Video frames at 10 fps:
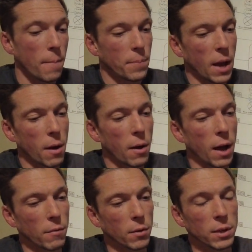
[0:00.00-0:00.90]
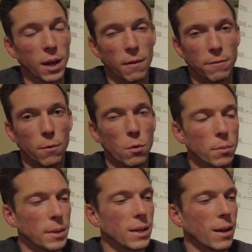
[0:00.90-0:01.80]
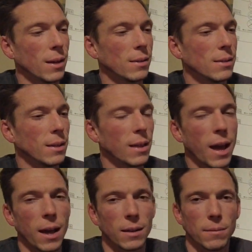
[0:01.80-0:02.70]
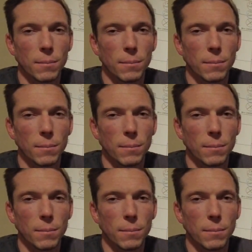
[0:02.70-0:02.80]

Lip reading: Now I've only got 4 because in that